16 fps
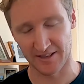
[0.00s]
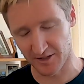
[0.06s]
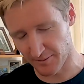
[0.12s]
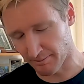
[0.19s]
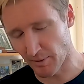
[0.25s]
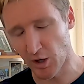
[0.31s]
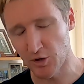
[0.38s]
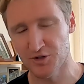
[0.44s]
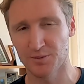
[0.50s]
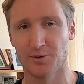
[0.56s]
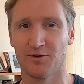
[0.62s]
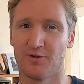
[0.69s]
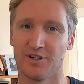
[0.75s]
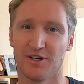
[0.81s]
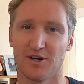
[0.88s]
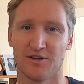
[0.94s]
and there are multiple
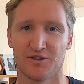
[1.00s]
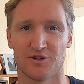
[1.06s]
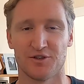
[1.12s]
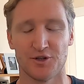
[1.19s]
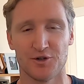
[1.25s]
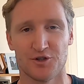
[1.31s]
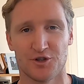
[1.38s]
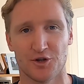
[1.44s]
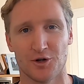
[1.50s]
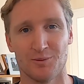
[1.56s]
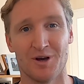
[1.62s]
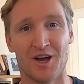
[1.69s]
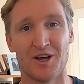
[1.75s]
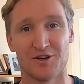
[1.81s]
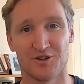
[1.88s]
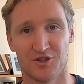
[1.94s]
videos on YouTube
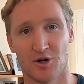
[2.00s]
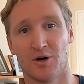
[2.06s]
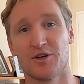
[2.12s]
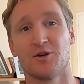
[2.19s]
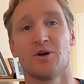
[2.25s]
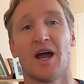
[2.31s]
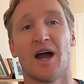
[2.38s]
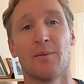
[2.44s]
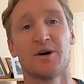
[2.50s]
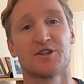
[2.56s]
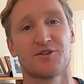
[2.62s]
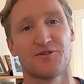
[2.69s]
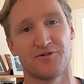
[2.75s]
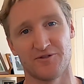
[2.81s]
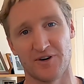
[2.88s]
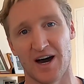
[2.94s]
showing you how
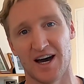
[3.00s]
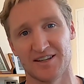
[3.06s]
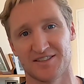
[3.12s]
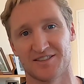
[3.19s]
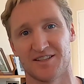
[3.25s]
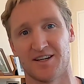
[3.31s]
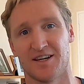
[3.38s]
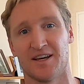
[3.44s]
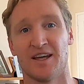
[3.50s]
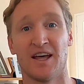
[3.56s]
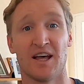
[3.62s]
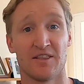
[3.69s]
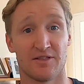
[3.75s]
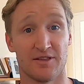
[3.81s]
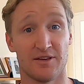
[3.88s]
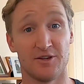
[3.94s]
much faster
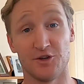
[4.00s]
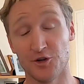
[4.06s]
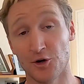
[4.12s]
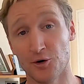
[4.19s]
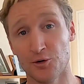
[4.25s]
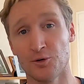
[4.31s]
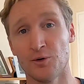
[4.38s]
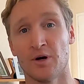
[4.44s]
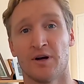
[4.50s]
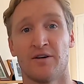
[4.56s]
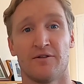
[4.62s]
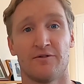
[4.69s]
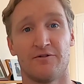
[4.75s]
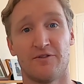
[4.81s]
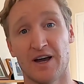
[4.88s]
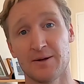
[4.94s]
the new
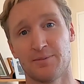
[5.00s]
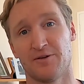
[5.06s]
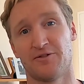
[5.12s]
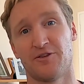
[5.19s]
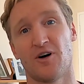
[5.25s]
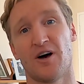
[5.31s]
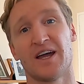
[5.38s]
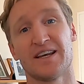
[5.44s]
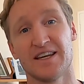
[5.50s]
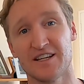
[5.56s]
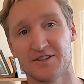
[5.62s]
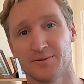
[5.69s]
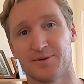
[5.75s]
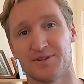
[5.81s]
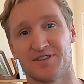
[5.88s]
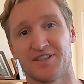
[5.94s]
Vaporfly
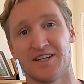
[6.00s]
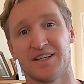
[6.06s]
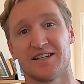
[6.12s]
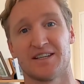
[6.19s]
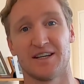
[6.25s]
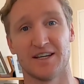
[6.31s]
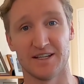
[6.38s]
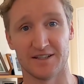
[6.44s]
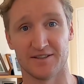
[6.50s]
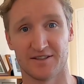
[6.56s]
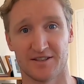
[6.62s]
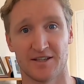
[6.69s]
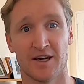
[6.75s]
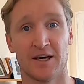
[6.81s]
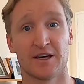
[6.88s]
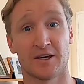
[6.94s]
Next Percent
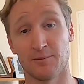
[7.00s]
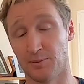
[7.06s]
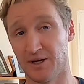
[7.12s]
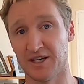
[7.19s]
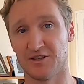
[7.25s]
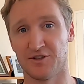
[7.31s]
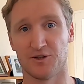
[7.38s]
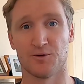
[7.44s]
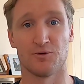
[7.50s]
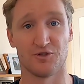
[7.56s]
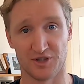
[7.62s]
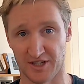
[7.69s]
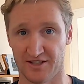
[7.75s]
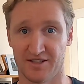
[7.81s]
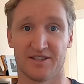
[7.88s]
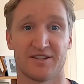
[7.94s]
is compared to
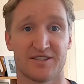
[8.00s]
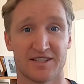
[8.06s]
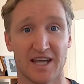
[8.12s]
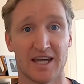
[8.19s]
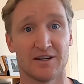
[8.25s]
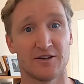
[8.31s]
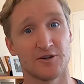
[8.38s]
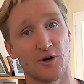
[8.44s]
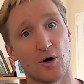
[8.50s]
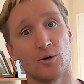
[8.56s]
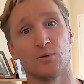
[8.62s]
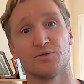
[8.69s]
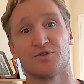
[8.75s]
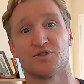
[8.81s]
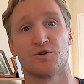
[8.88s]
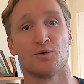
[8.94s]
just a standard
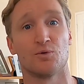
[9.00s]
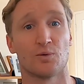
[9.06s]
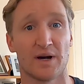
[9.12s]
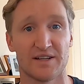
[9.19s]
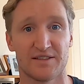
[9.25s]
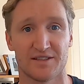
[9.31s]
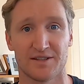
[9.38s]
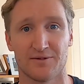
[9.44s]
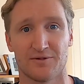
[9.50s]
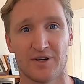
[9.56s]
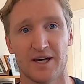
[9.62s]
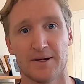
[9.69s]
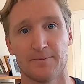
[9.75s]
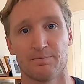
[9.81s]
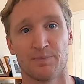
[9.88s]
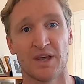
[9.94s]
old school racing
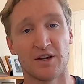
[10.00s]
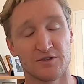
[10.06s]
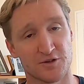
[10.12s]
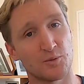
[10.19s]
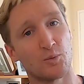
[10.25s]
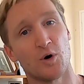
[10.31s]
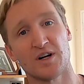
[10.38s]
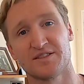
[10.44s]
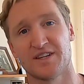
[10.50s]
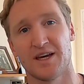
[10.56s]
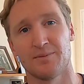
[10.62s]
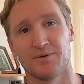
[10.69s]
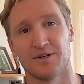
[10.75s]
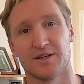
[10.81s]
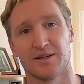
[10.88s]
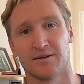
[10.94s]
flat. So what's
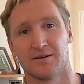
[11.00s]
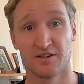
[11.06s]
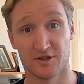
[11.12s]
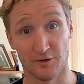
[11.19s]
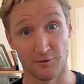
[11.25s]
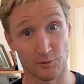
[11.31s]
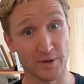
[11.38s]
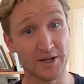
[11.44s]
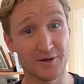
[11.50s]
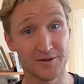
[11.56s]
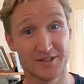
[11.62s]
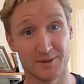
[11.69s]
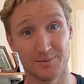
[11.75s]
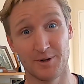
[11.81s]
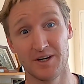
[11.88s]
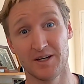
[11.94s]
happening? So if
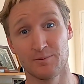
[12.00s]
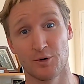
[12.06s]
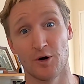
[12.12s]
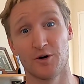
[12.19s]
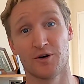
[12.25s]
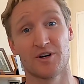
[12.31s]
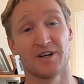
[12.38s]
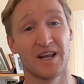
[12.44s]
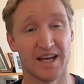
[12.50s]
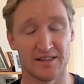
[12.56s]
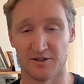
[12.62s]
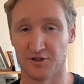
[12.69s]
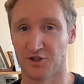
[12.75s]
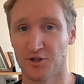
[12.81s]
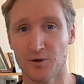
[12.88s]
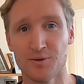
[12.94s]
records are being broken and
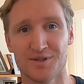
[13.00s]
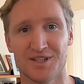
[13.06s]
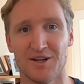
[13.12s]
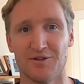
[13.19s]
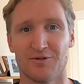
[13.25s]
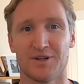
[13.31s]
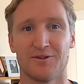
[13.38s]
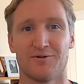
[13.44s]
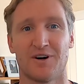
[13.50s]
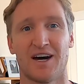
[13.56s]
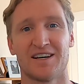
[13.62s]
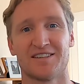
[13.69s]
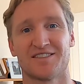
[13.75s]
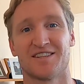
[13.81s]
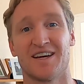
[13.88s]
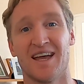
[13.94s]
the shoe's definitely
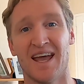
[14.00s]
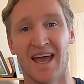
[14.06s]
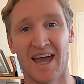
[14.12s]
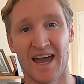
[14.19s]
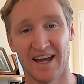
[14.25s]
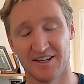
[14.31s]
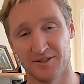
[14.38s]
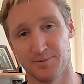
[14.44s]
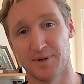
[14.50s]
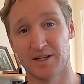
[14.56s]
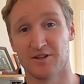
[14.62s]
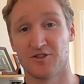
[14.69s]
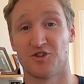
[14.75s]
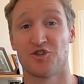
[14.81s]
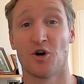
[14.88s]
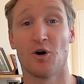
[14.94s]
faster and it's
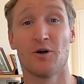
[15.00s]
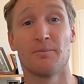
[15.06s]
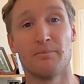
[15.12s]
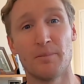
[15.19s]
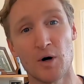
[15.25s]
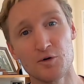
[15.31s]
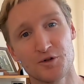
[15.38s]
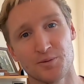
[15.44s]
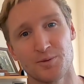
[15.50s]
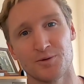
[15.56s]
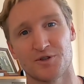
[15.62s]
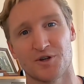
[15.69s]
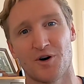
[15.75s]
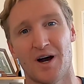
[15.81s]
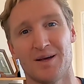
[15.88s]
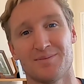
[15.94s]
been shown multiple
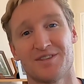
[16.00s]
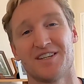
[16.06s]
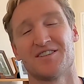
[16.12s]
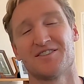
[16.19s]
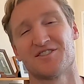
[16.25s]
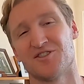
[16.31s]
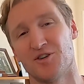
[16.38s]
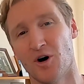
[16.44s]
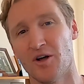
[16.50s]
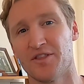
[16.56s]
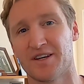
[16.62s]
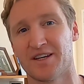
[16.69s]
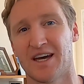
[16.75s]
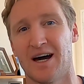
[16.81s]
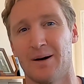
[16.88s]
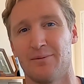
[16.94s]
times that it's not
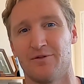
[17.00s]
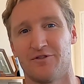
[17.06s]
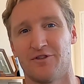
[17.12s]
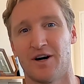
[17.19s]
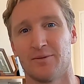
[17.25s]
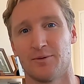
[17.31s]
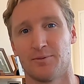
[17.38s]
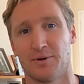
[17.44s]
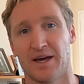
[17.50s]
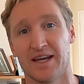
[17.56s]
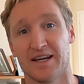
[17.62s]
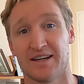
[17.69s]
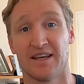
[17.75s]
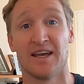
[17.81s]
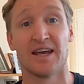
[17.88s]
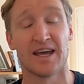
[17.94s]
the carbon fiber
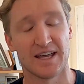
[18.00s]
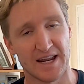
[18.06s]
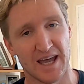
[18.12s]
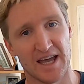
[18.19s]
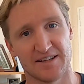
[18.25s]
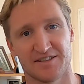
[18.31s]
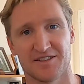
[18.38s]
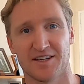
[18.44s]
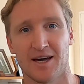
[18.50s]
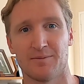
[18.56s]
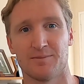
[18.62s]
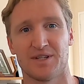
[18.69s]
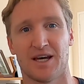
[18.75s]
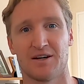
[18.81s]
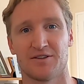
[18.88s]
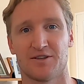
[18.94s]
plate, it has to
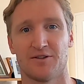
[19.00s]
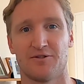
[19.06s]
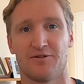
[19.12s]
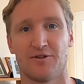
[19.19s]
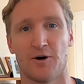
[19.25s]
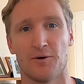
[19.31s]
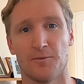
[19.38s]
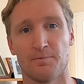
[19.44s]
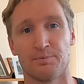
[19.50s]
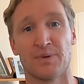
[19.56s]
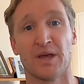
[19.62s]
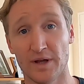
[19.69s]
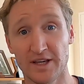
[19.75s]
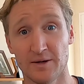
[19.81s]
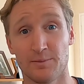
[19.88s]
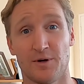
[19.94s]
come down to the foam.
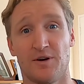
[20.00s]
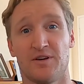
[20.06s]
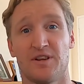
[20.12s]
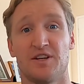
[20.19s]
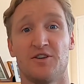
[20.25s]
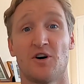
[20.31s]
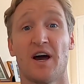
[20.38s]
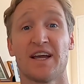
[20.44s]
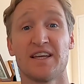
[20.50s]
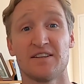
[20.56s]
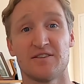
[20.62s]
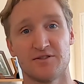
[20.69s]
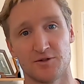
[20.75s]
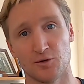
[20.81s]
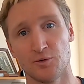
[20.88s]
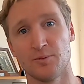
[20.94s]
When comparing the Nike
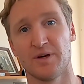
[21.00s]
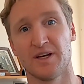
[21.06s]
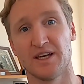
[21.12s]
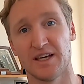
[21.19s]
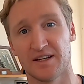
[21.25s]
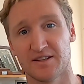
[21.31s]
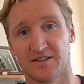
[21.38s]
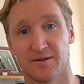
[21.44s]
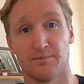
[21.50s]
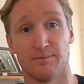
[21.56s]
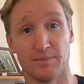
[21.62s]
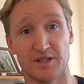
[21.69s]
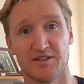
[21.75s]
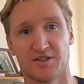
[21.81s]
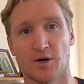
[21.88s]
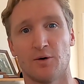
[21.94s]
ZoomX
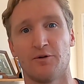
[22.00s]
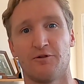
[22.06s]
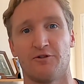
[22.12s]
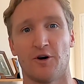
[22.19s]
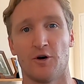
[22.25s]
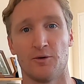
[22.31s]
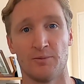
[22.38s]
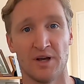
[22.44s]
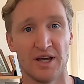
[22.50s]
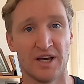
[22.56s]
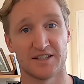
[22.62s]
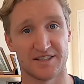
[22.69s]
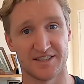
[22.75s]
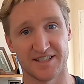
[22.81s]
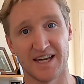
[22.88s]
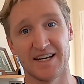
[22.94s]
midsole foam to
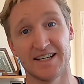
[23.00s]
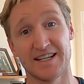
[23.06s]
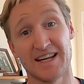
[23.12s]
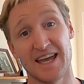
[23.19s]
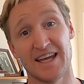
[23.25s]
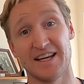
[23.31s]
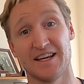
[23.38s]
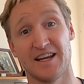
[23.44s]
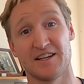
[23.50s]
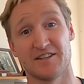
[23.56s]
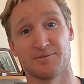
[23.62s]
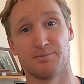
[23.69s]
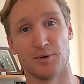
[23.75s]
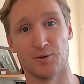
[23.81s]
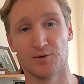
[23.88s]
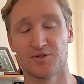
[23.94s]
the standard
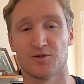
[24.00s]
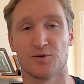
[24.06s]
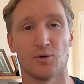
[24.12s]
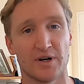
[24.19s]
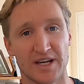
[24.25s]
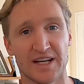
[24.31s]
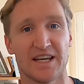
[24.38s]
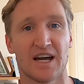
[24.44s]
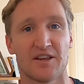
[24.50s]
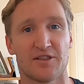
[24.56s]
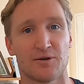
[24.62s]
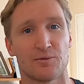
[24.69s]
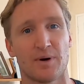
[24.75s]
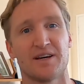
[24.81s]
Adidas Boost or any other